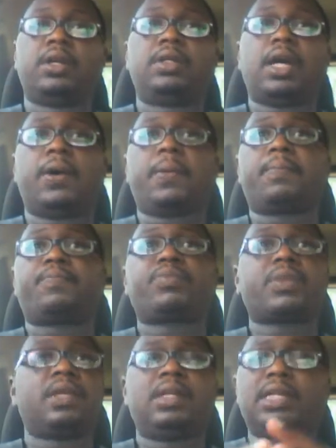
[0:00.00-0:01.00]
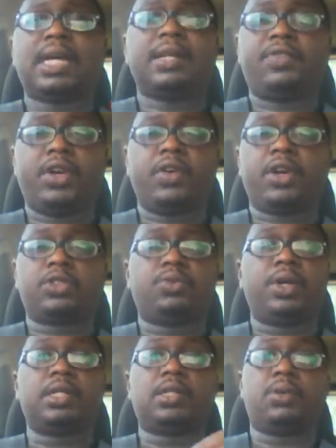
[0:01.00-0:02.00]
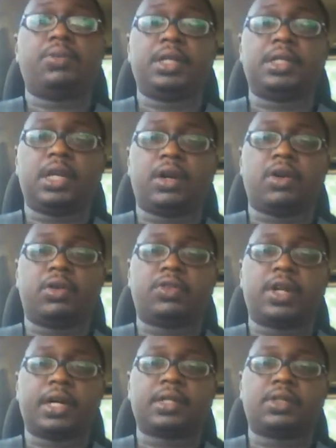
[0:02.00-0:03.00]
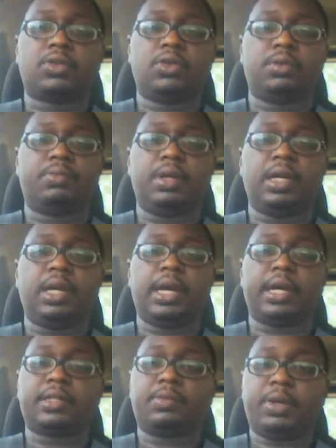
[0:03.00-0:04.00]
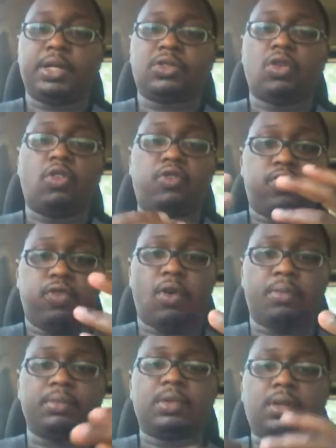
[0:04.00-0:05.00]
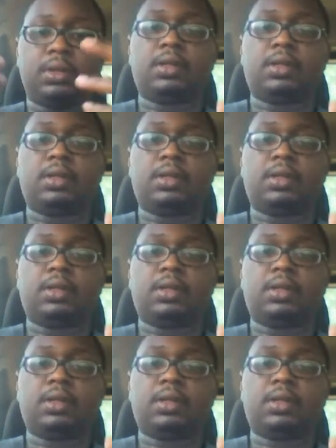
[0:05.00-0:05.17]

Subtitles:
Now, these are the various ways in which a contract could be expressed or formed, or